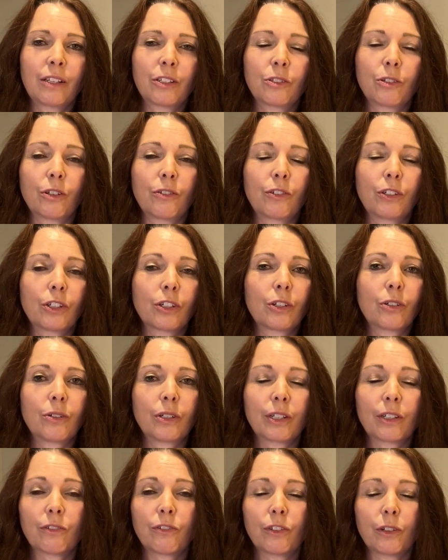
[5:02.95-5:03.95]
So if you're
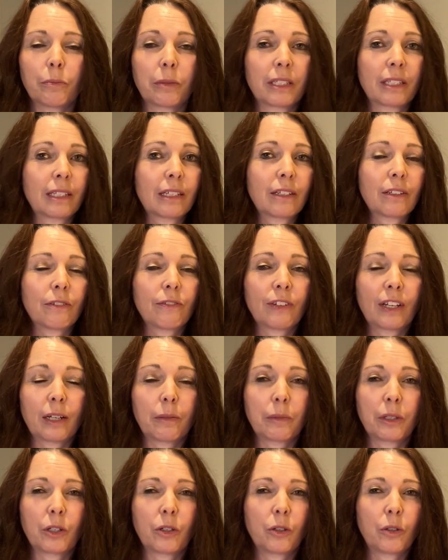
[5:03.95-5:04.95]
going from a single
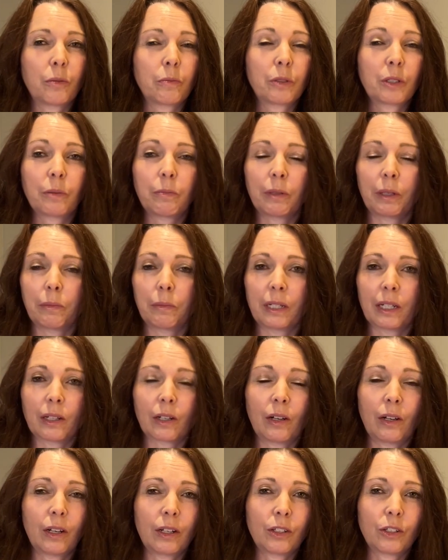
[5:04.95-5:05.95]
family home to maybe a
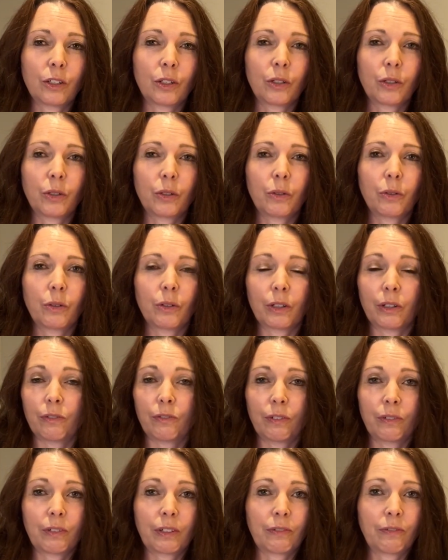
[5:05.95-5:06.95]
condo or a
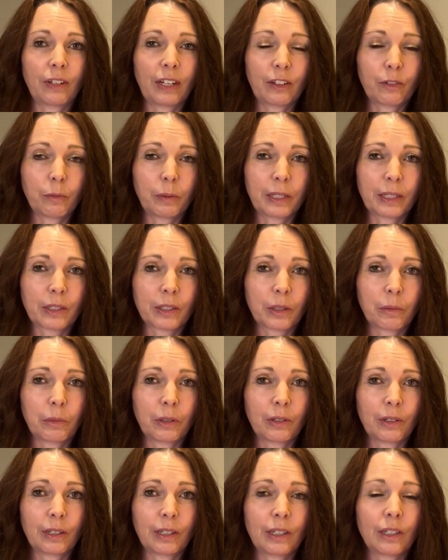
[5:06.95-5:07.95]
55 plus
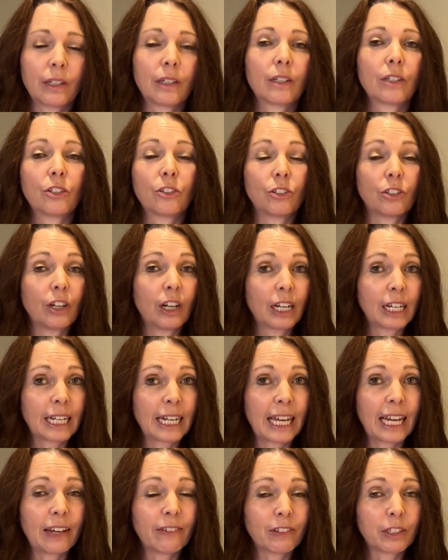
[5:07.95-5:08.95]
community, you're not going
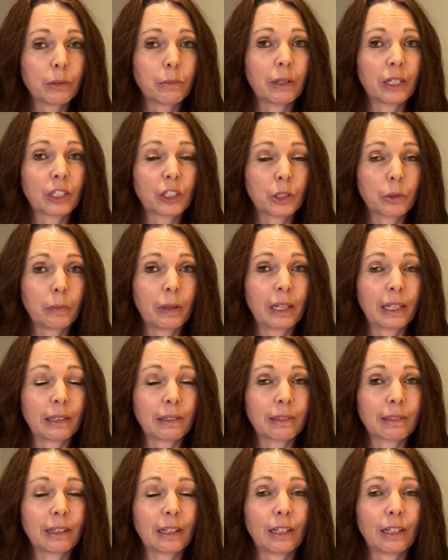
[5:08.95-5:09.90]
to have as much space.